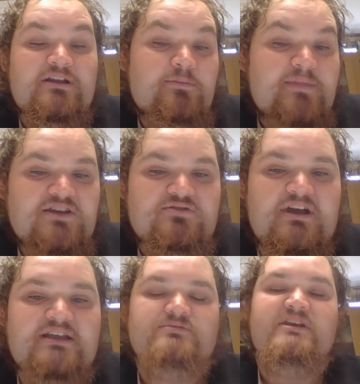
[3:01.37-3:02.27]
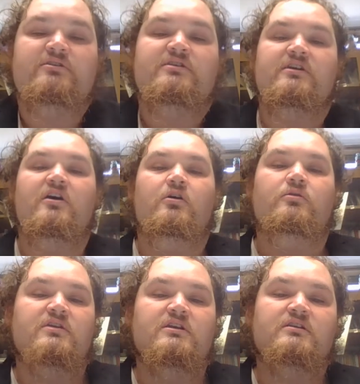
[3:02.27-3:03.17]
are little mini shrines where you can go,
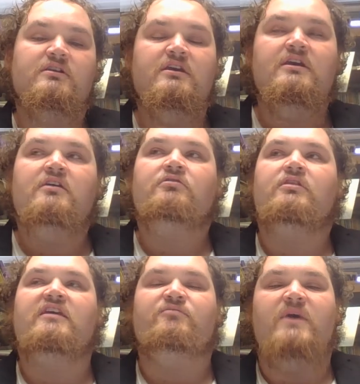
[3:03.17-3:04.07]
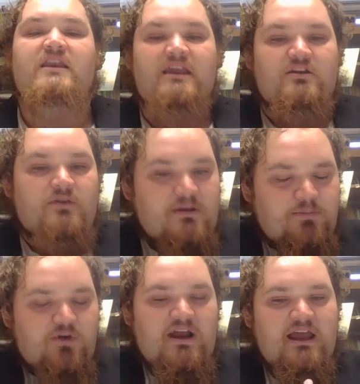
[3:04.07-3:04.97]
you can give money, and you
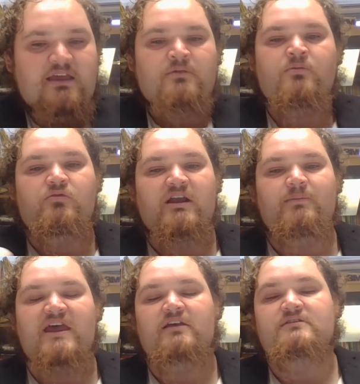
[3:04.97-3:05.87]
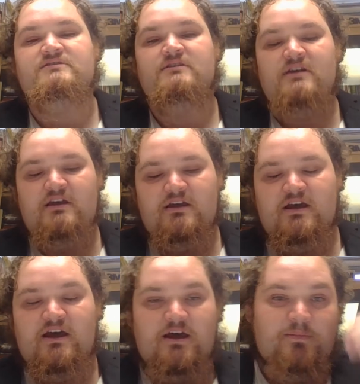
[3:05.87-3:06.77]
can pray, ring bells,
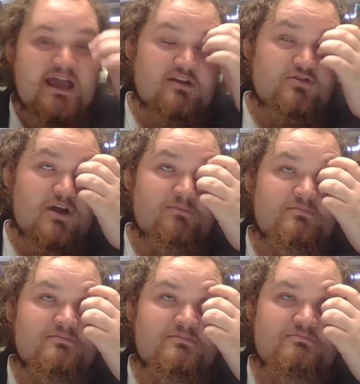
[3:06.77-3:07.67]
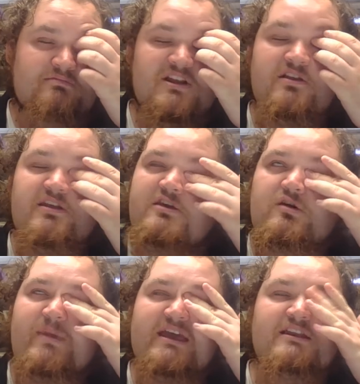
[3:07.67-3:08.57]
bang a drum. I don't think you
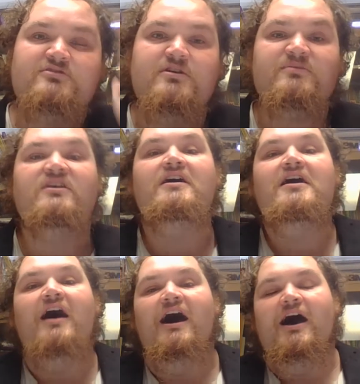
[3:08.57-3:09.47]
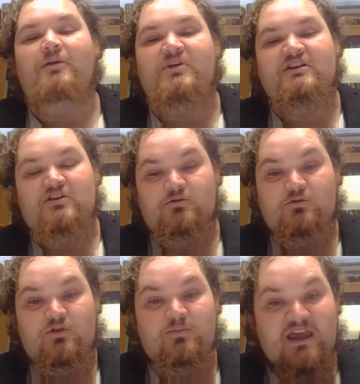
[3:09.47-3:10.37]
can bang any drums, but
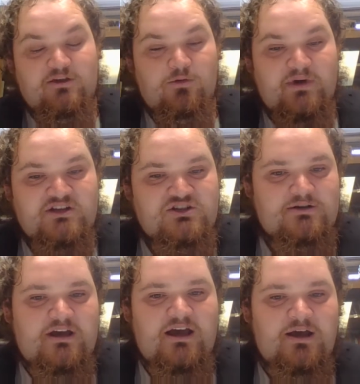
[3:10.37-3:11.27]
you make your wish.